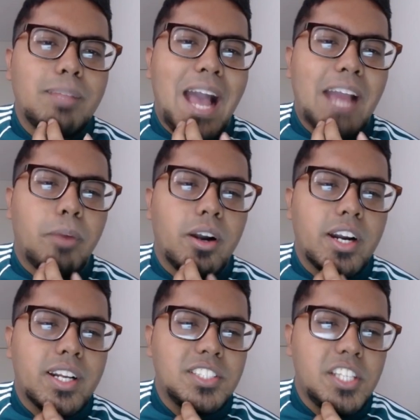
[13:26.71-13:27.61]
back
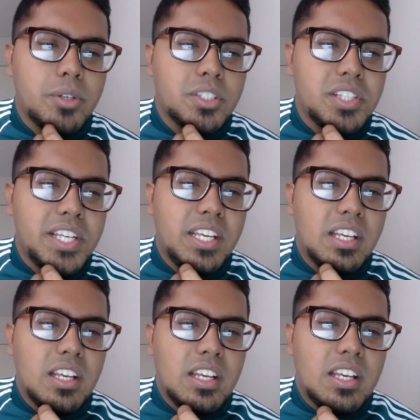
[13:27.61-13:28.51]
burner continuously,
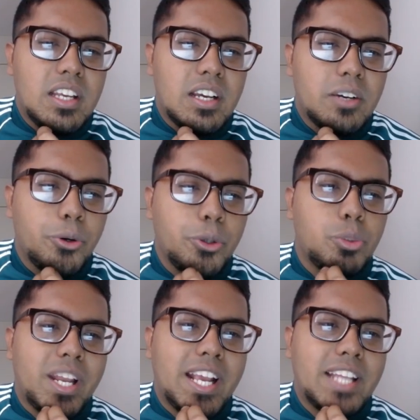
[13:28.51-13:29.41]
who's
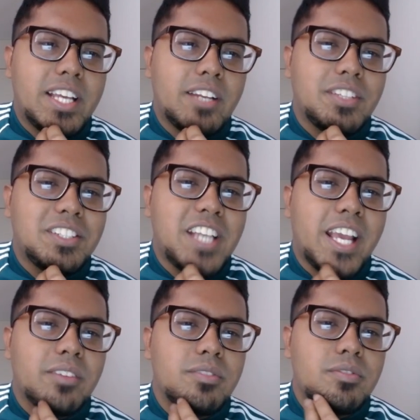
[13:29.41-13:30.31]
winning at the end of the day?